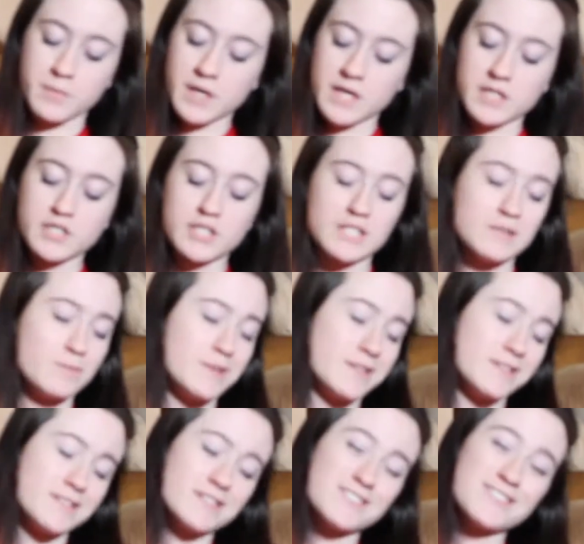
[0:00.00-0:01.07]
But she's
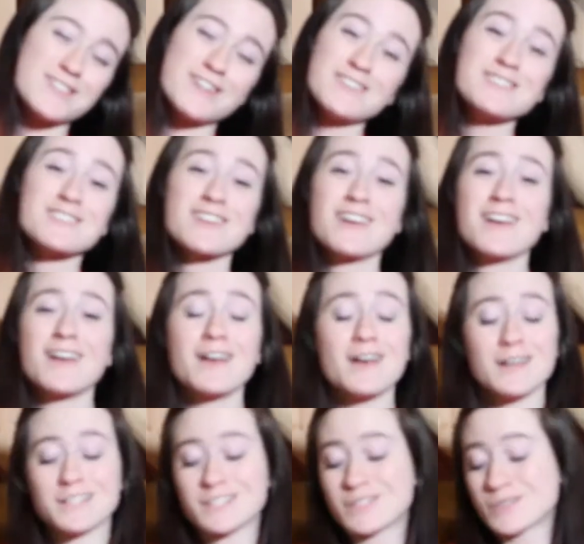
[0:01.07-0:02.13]
been such
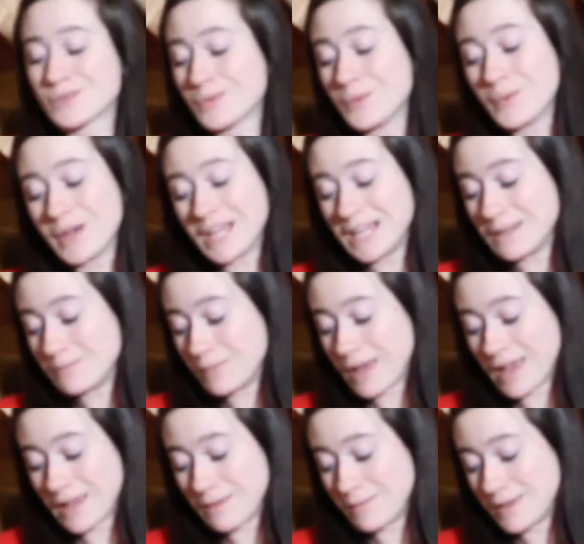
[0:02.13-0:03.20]
a sweet
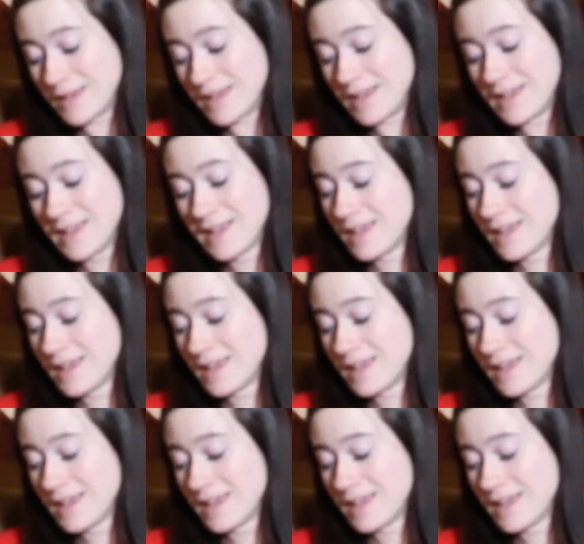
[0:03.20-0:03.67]
baby